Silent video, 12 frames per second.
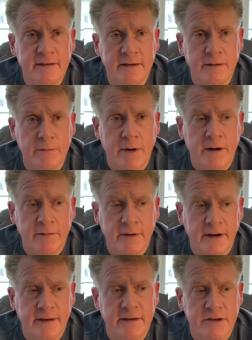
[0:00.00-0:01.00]
Do you want one?
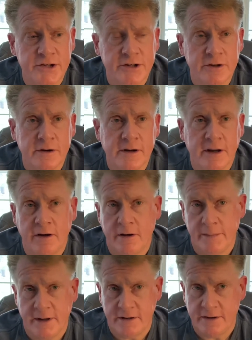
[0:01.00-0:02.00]
I said, Sure. He called
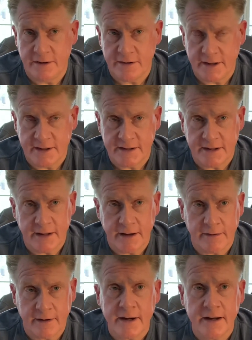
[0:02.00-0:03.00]
me on Tuesday and said they
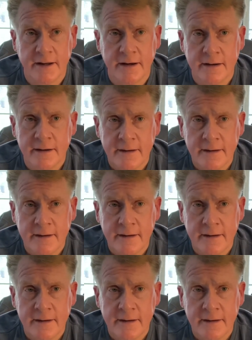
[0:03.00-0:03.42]
were in.